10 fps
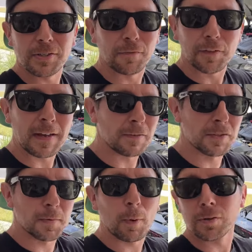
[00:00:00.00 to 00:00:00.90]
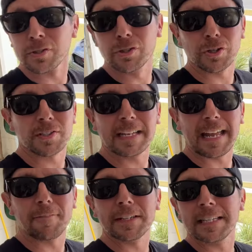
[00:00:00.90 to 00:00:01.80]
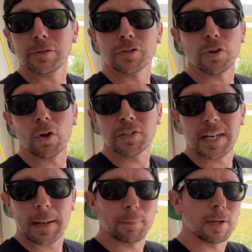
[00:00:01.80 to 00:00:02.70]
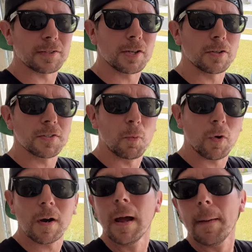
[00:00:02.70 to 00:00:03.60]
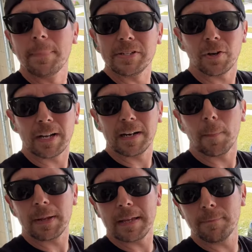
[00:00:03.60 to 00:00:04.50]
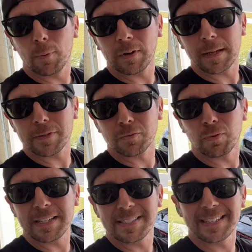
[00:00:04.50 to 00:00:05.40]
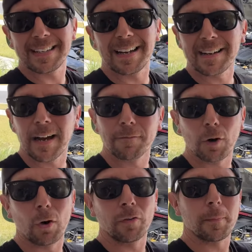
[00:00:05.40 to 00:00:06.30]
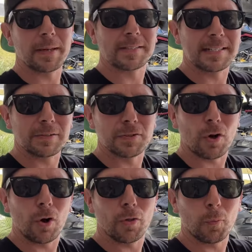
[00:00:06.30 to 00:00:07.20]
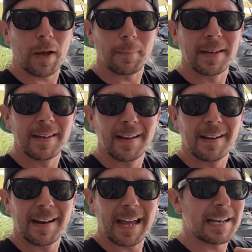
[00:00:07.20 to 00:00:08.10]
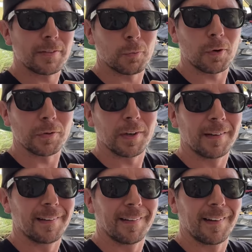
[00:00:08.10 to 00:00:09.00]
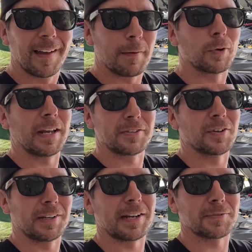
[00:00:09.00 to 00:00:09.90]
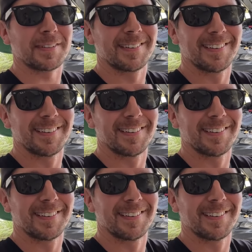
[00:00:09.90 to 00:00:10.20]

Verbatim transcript: So for thousands of parts, just like everything you saw today, plus tons more, be sure to hit up import image racing dot com for all the best deals on the web and in the world. And we'll catch you on the next one.